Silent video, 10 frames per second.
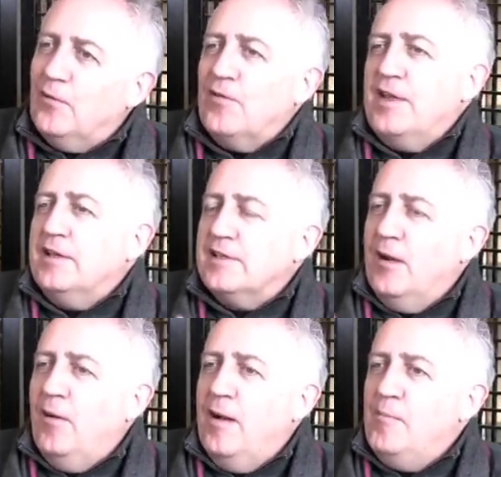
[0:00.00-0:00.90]
or that is
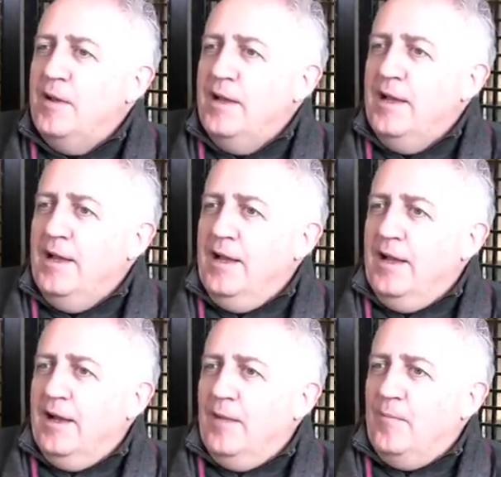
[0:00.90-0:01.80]
how I'm
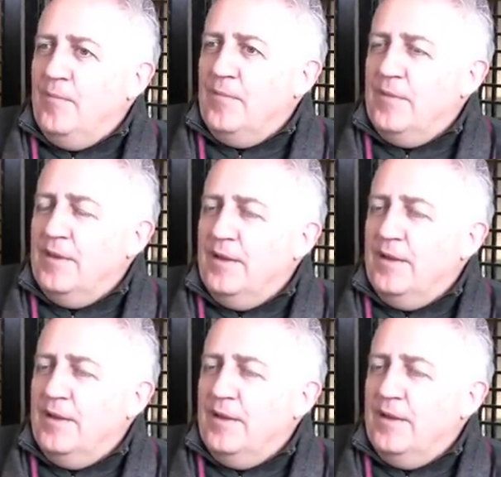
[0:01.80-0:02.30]
um,